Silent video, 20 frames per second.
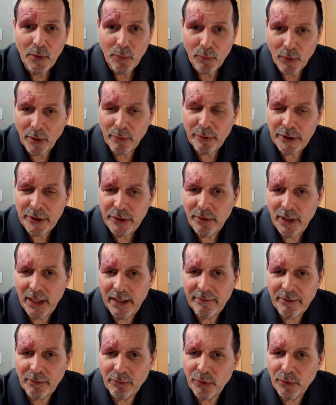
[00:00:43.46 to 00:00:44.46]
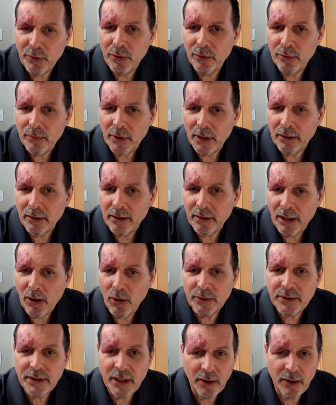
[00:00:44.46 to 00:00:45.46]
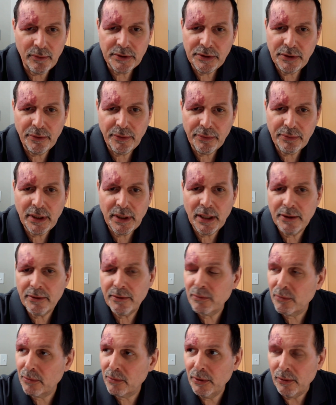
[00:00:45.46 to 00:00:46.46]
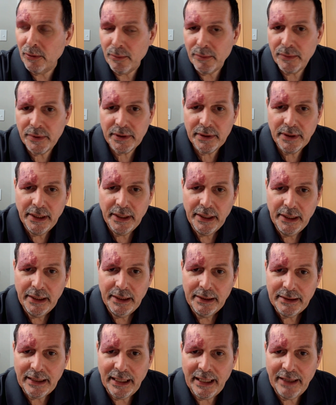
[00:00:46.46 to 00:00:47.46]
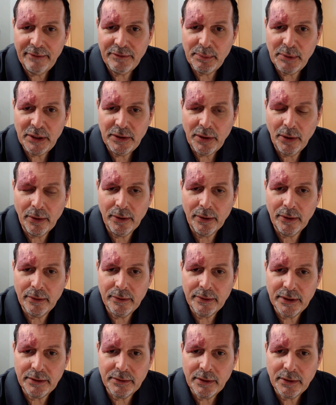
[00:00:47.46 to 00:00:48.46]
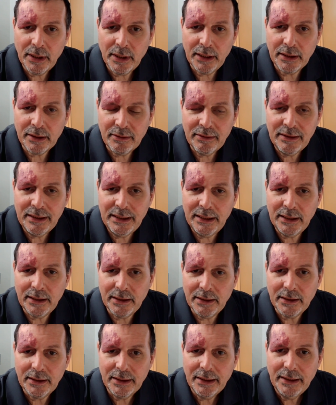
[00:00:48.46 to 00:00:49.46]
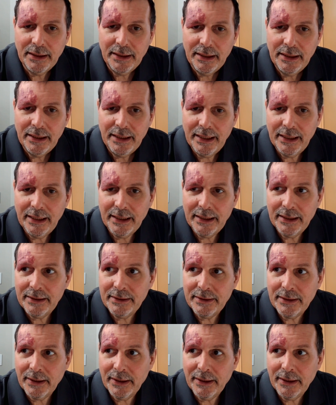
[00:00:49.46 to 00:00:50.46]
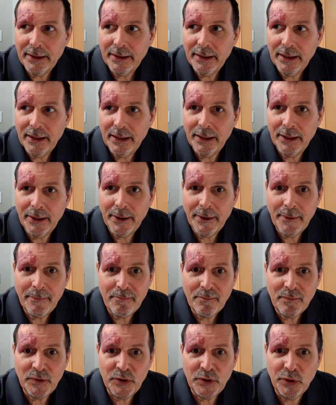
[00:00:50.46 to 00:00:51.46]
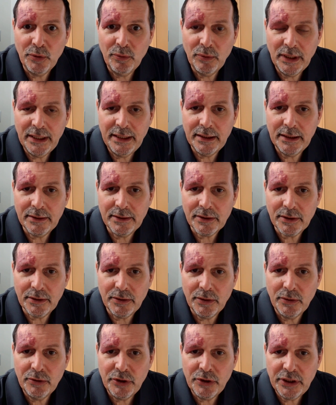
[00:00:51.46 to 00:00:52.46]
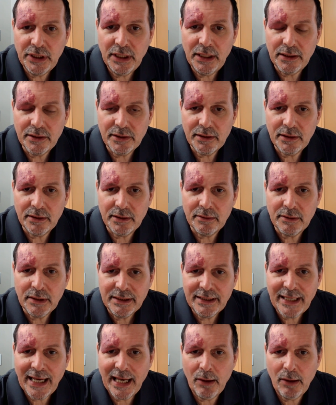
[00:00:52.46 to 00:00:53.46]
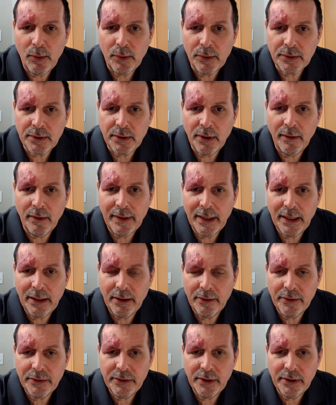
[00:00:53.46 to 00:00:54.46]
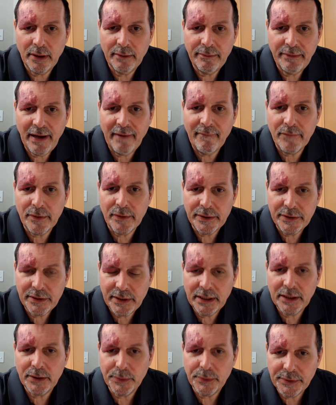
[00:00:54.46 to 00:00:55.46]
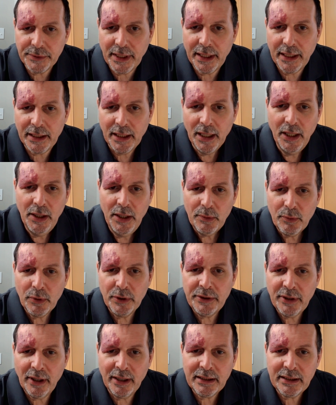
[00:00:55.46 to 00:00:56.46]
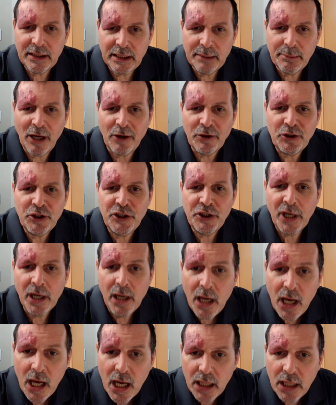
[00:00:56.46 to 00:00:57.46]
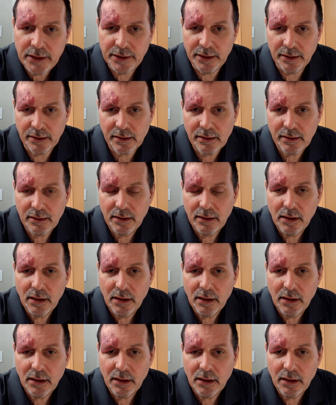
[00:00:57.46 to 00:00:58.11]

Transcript: Well, when you have a room or a hotel with 200-300 rooms that have to be turned and cleaned, and new linens and new sheets and towels and all that other stuff every single day, we're talking about tons